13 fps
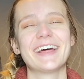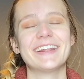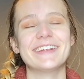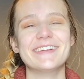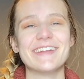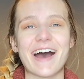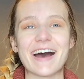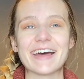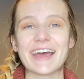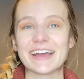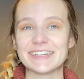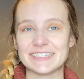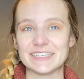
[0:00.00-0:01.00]
Not
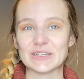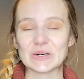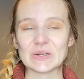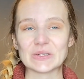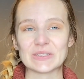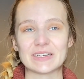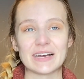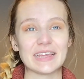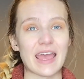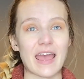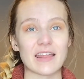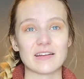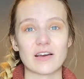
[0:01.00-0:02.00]
ideal,
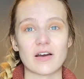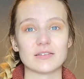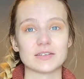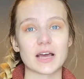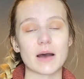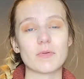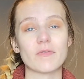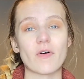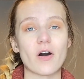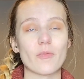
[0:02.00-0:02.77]
again, on top of all